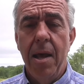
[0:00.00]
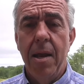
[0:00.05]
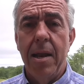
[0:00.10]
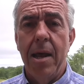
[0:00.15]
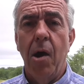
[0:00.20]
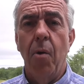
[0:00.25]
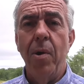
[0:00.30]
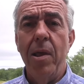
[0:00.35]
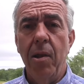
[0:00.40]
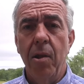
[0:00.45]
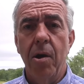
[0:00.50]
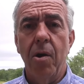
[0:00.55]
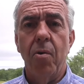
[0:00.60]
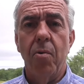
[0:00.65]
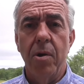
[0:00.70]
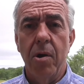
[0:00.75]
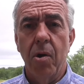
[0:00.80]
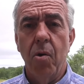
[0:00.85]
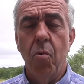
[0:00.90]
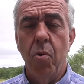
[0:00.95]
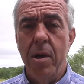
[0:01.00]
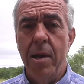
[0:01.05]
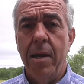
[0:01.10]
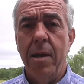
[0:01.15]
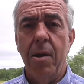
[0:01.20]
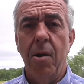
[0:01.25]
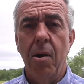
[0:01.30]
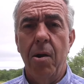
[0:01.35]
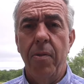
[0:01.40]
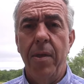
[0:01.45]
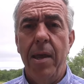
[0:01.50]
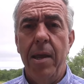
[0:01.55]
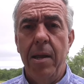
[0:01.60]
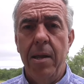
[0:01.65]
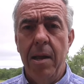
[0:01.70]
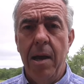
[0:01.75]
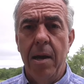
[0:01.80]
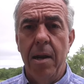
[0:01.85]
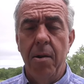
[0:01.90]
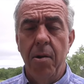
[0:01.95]
Now we look real quick. Are they
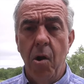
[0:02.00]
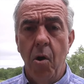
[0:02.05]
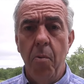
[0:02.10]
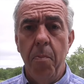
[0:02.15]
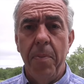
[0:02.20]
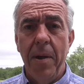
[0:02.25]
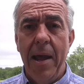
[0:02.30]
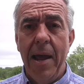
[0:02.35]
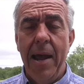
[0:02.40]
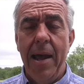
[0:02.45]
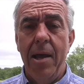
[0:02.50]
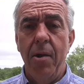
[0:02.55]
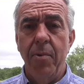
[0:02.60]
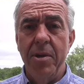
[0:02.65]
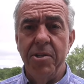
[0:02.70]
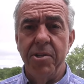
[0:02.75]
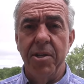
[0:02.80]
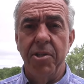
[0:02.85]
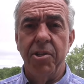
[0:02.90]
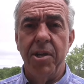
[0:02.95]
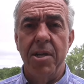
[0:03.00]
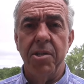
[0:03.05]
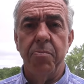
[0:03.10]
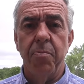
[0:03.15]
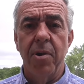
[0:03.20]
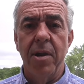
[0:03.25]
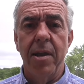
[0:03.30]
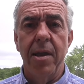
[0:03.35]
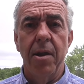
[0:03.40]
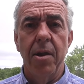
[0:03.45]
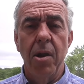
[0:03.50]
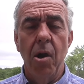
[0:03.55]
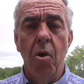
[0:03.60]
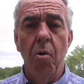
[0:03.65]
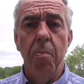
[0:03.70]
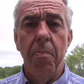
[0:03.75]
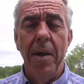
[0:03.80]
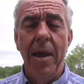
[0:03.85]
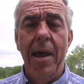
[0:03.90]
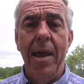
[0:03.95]
got a notepad? We suggest bringing a
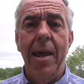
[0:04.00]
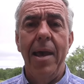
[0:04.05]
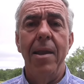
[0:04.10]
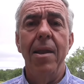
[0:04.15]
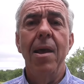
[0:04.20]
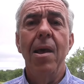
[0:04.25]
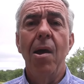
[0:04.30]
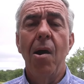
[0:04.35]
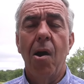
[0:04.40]
notepad.